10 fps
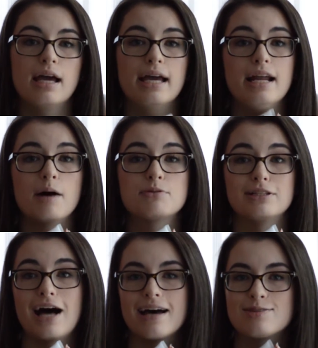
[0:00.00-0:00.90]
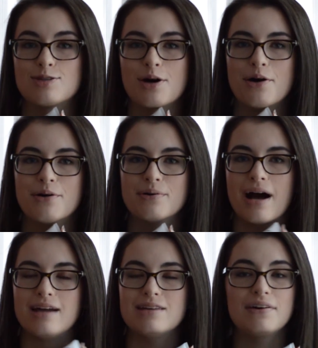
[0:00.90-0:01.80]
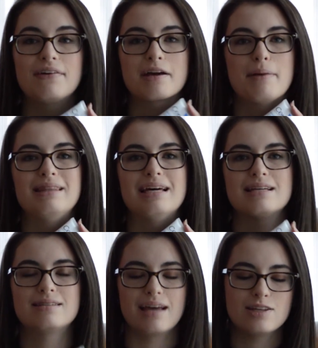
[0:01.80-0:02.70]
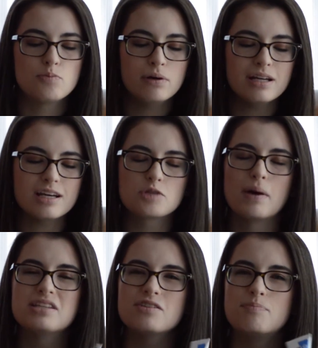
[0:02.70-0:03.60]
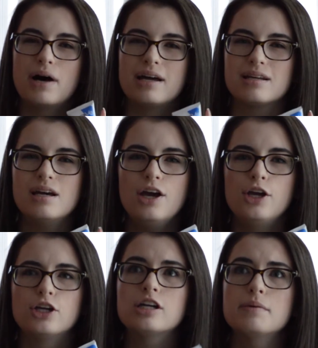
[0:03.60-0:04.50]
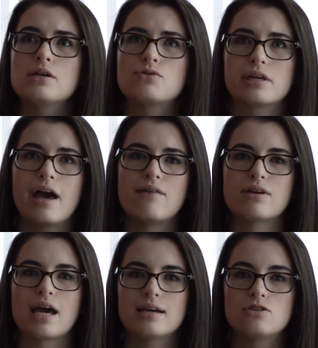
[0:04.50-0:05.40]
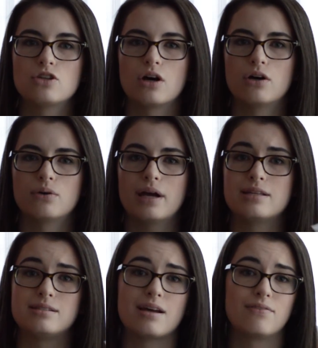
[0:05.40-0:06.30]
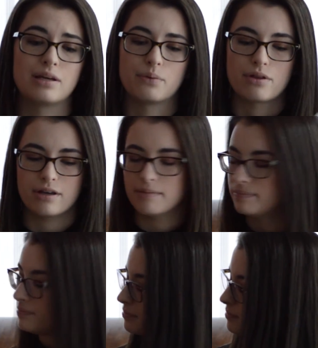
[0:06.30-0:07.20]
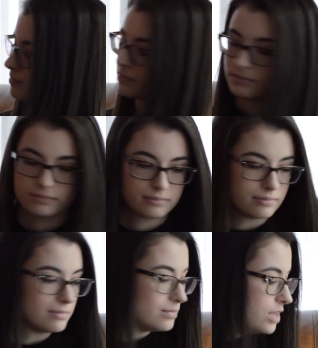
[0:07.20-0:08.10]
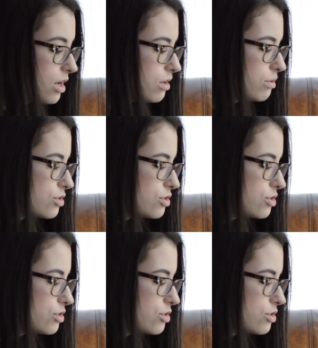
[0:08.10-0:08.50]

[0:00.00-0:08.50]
It helps a lot, so I definitely recommend this. It's pretty expensive, but you're going to be using it every day, so it's definitely worth it. No,